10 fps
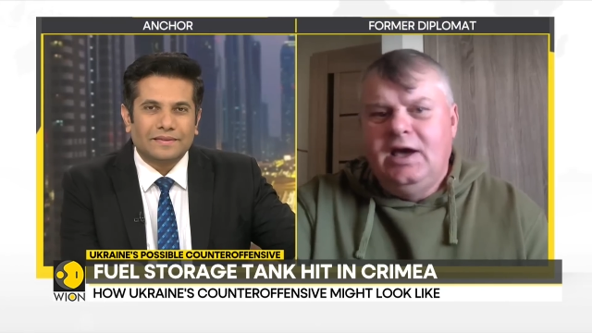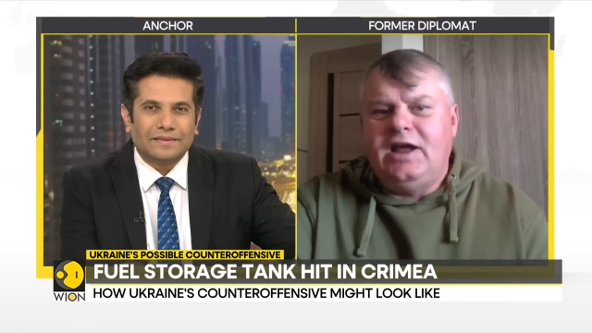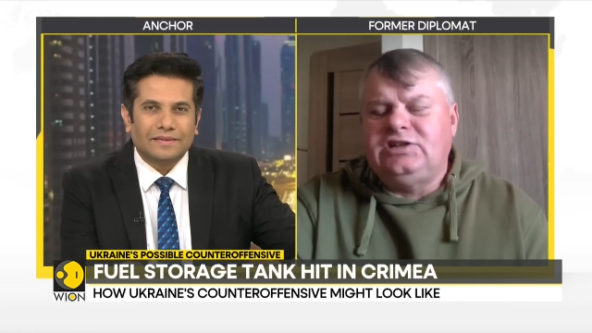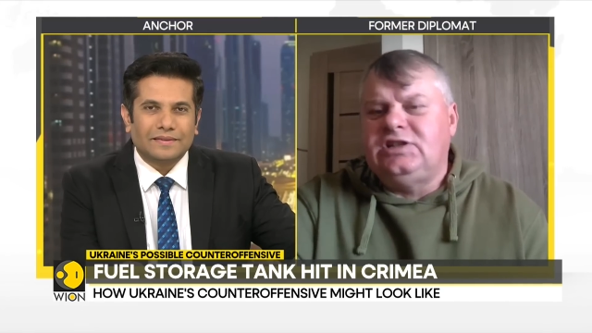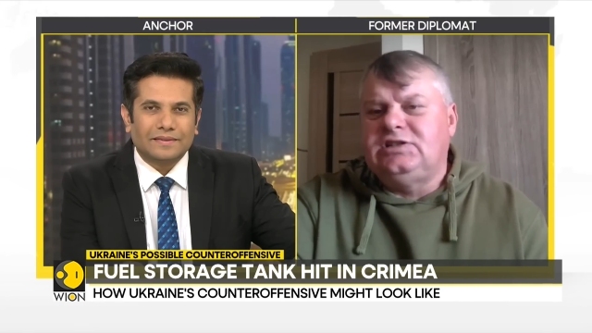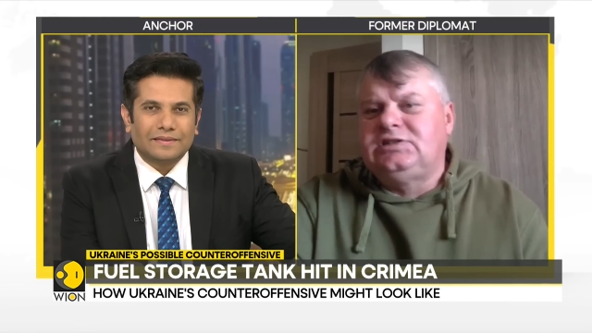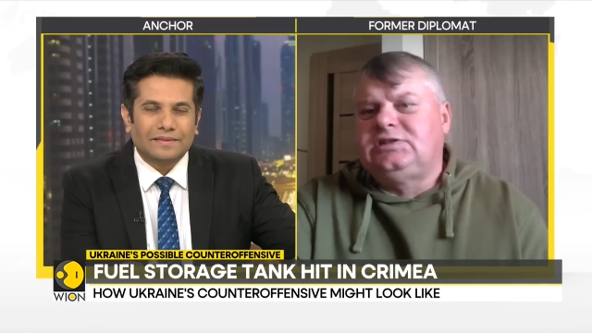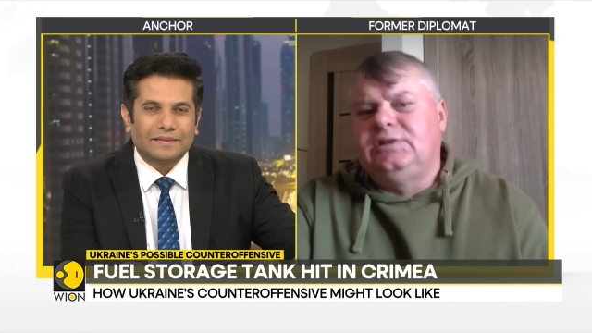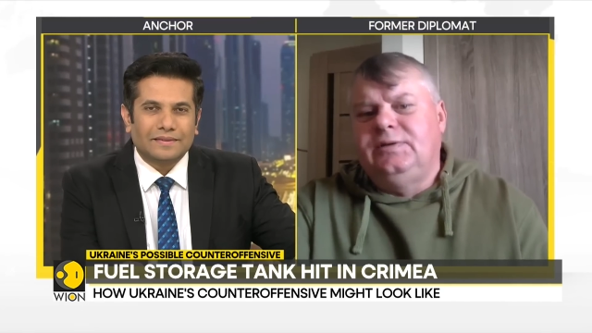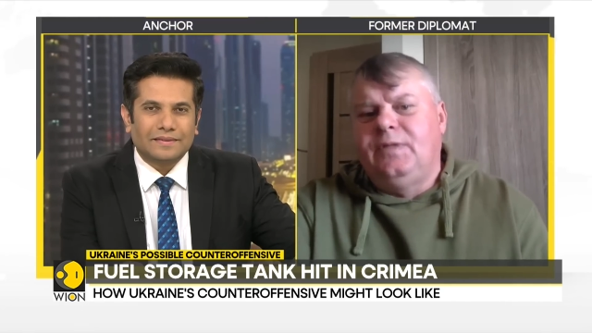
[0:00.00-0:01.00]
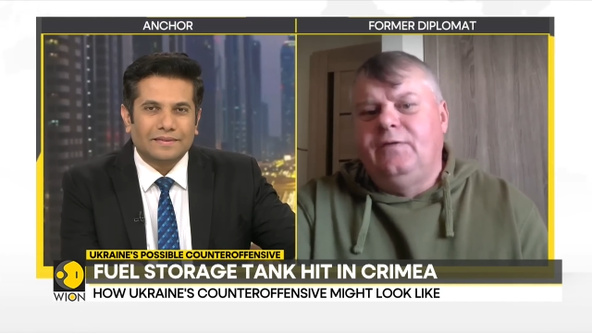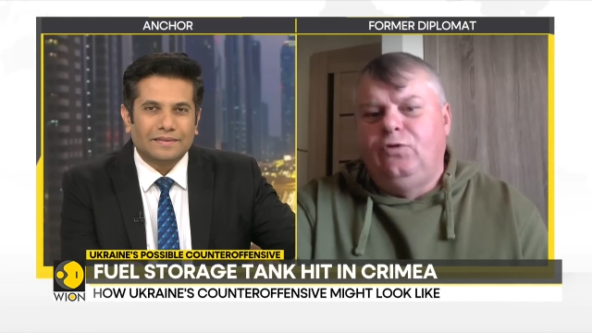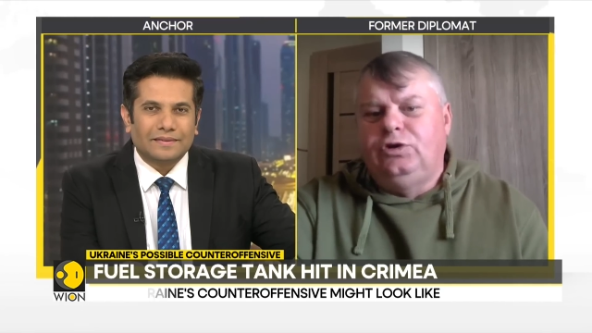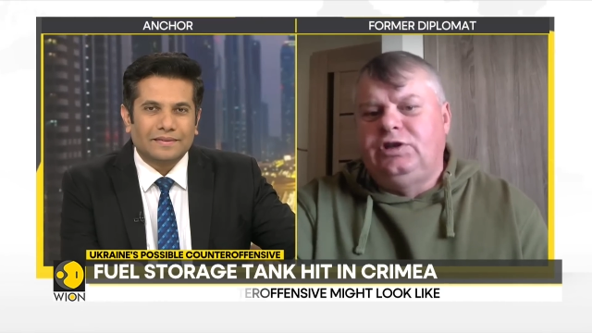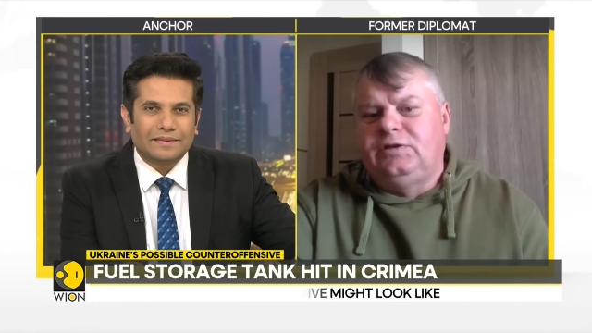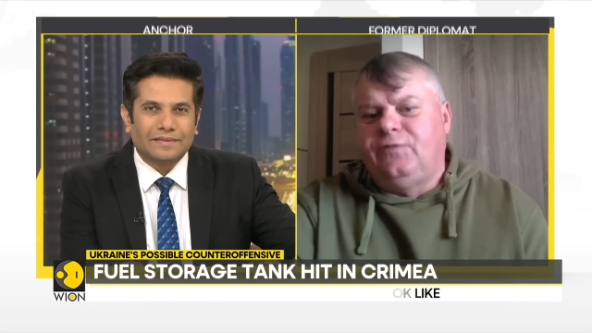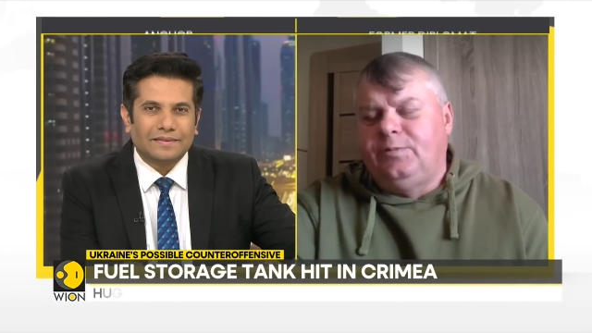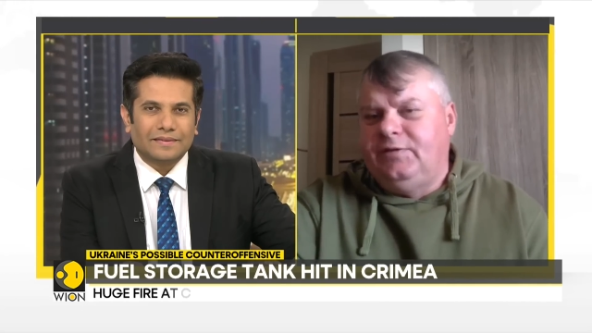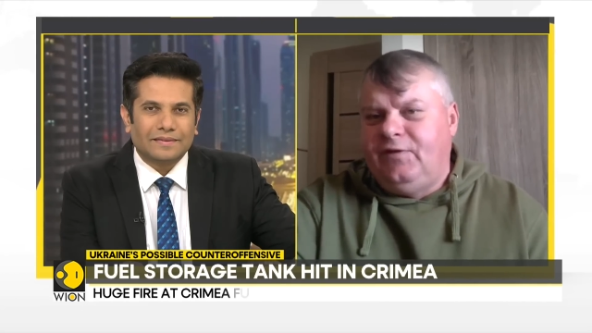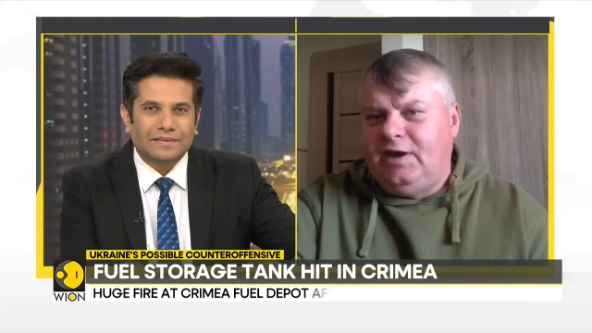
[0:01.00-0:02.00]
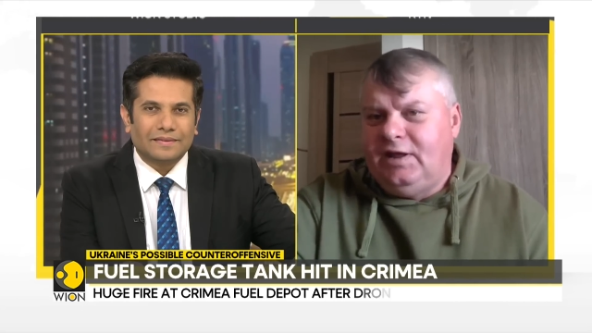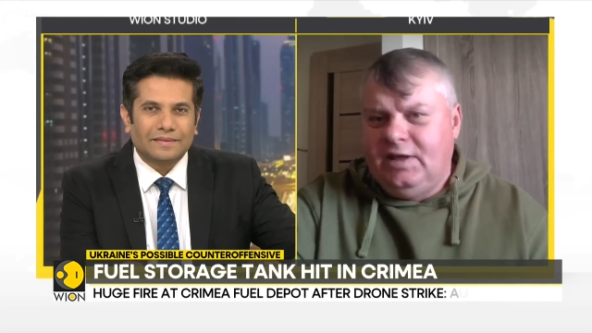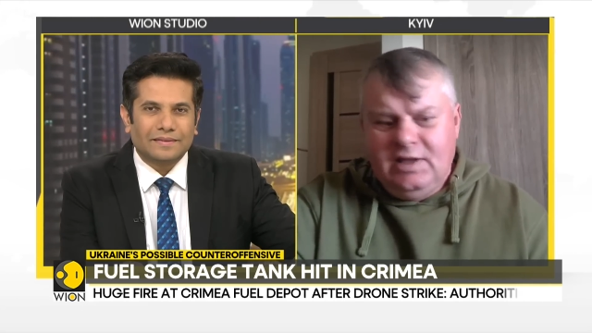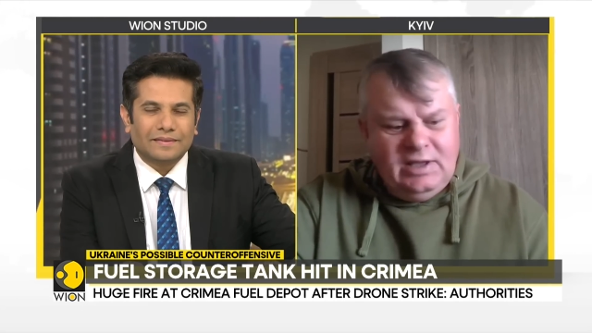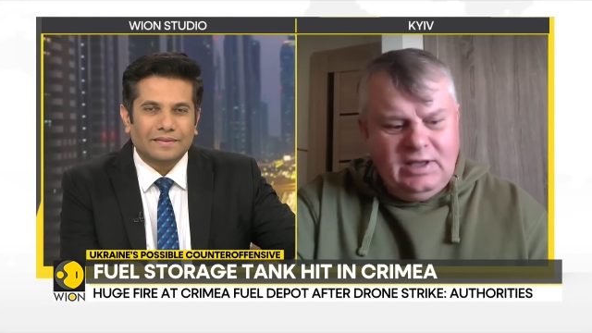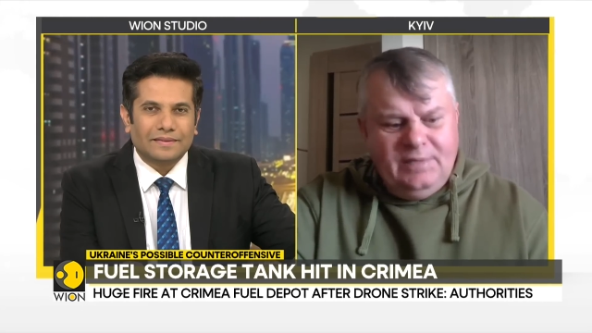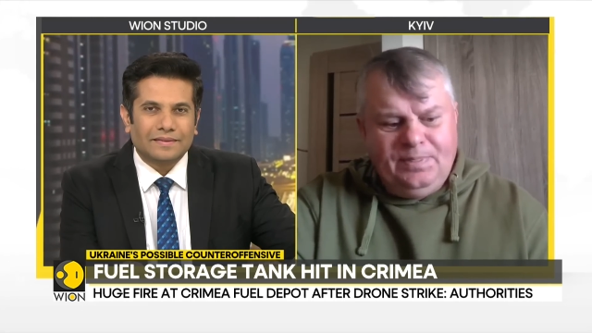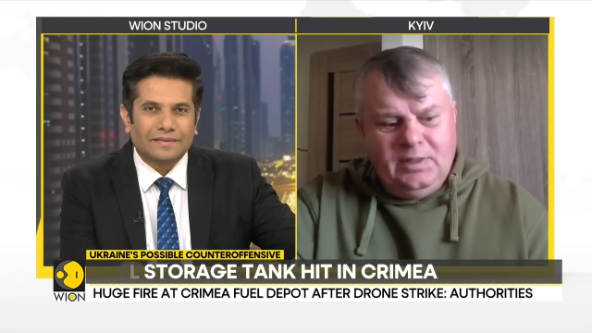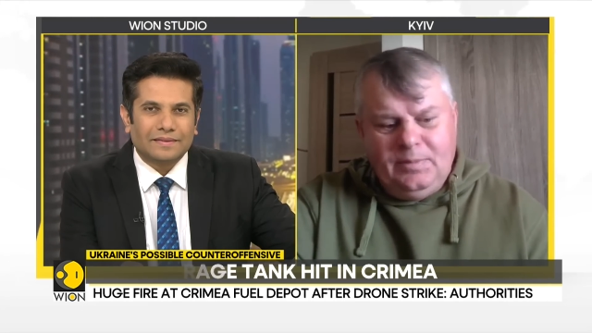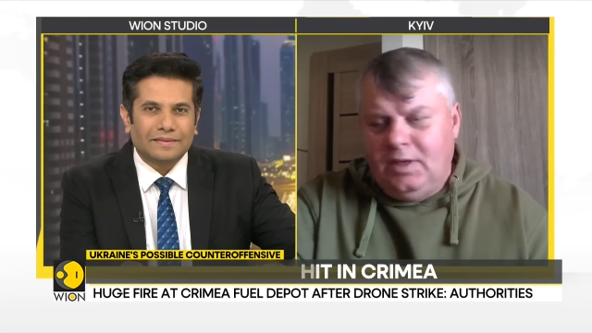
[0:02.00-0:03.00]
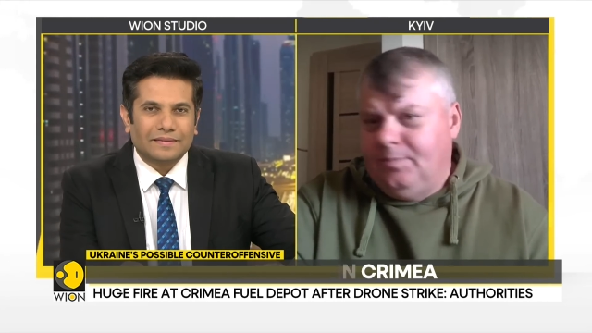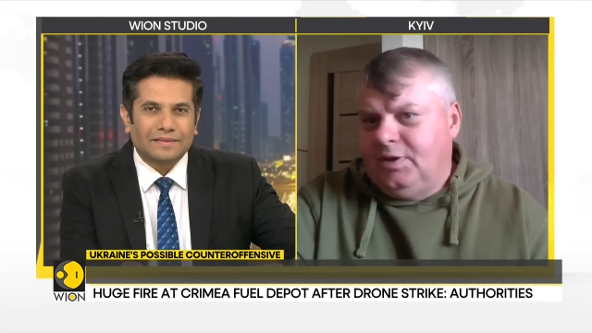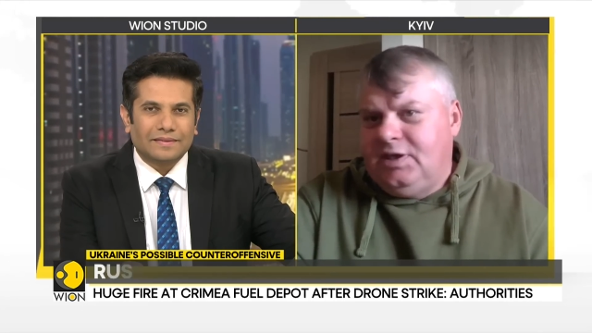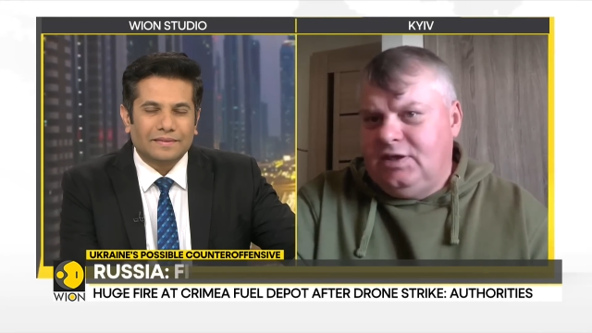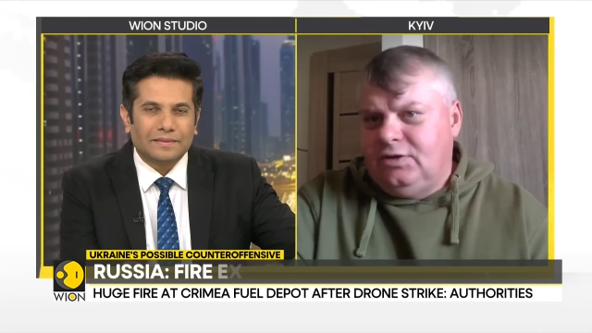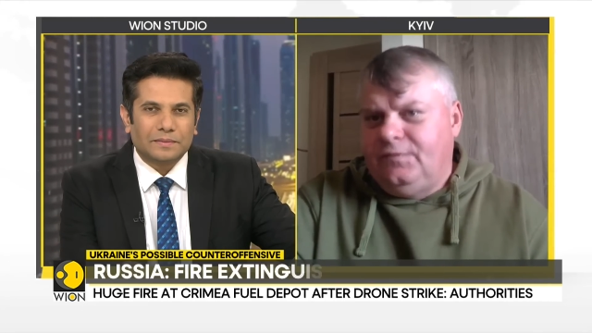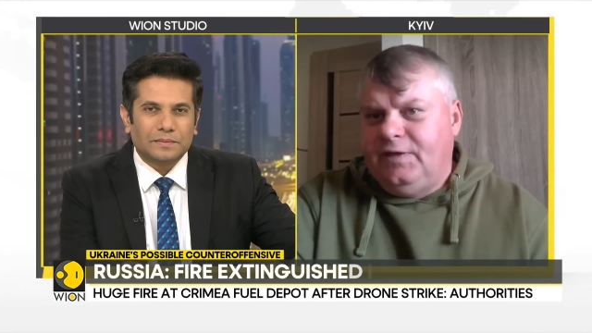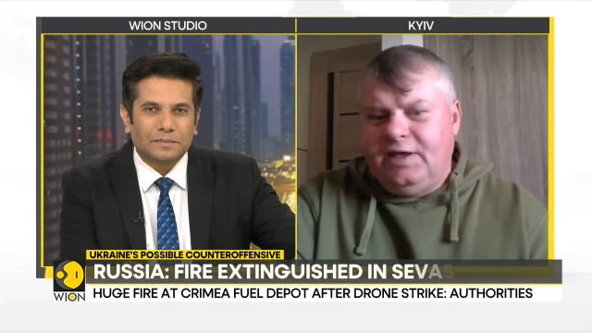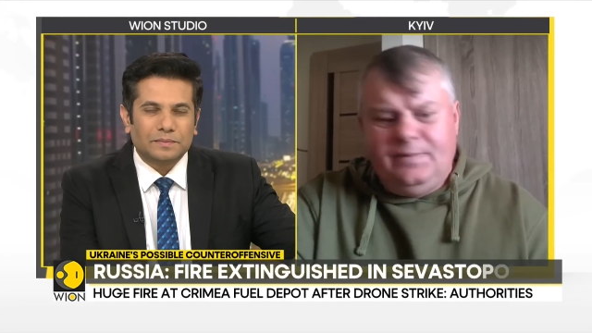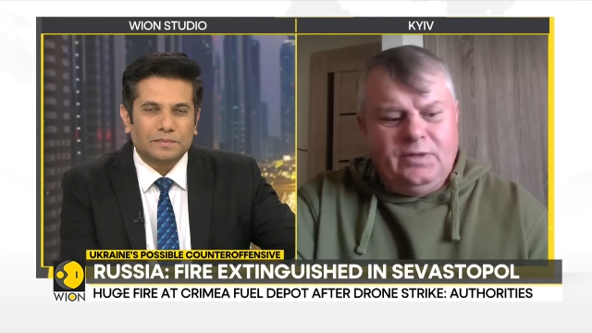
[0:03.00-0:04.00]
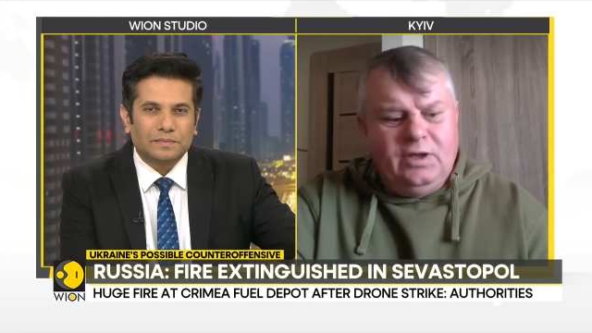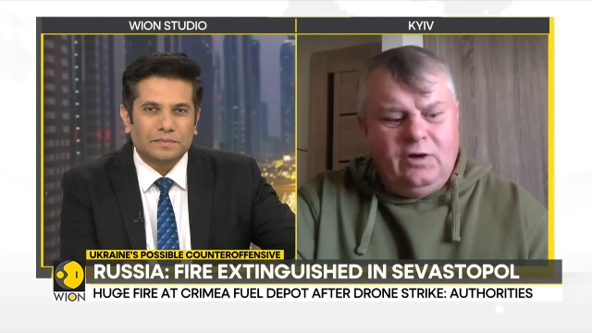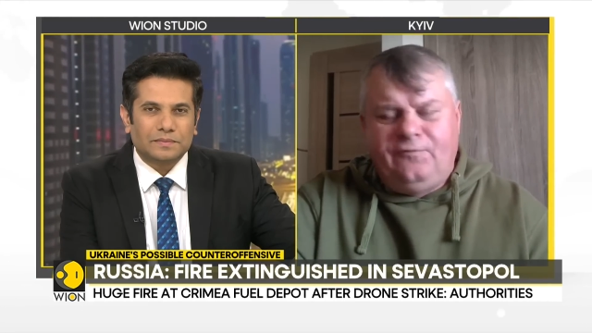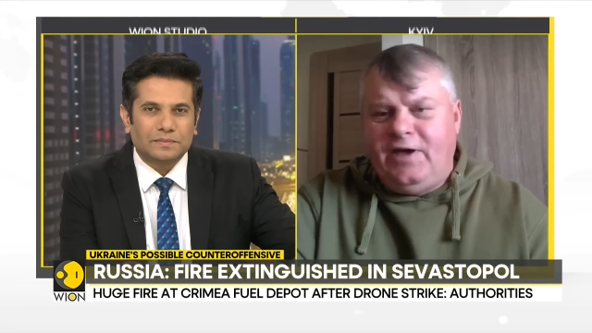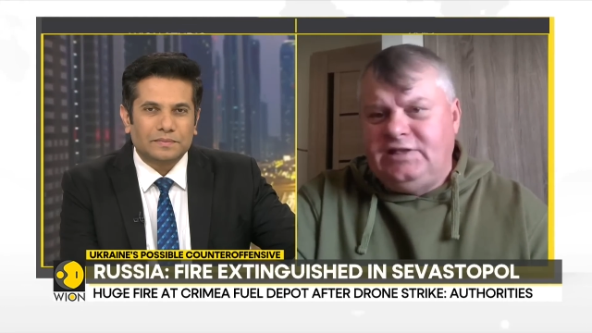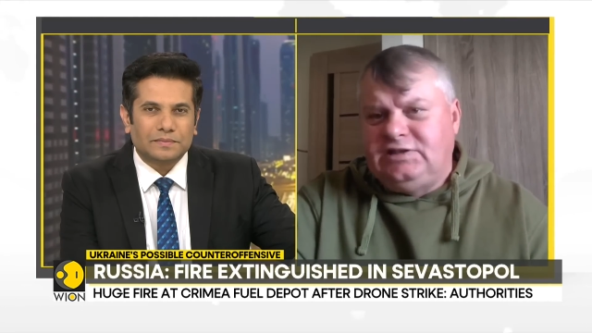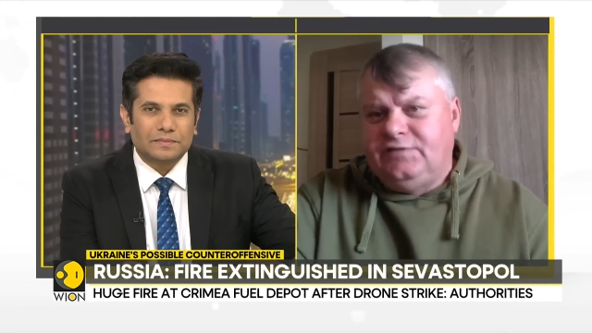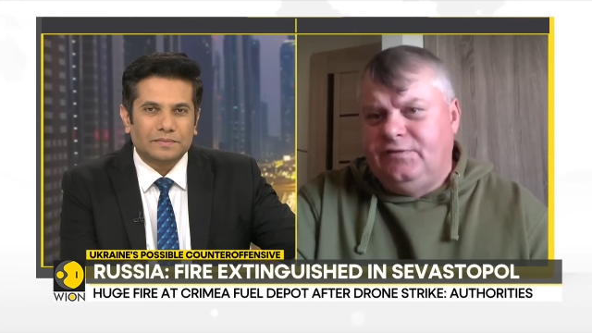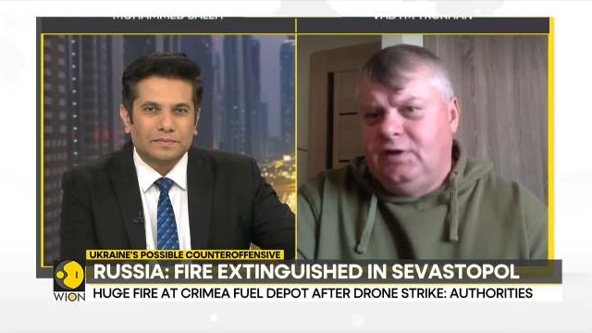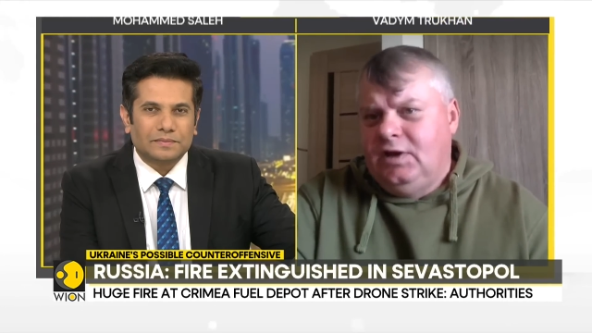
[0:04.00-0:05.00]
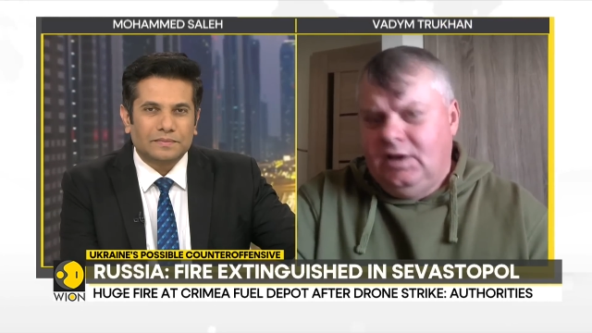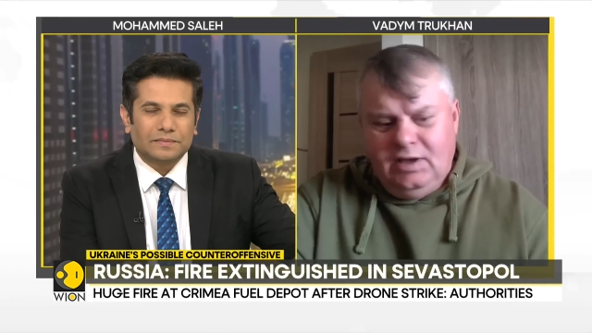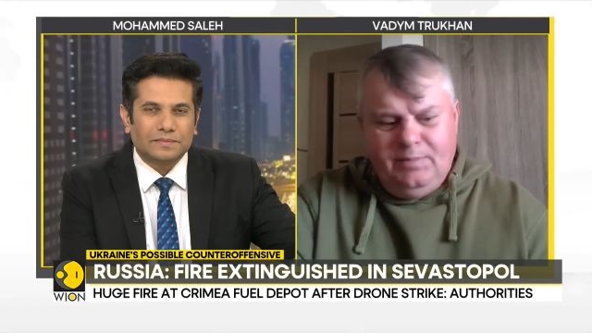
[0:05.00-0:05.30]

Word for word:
Speaker 1: Russians wanted from the very uh, beginning of the uh, offensive uh,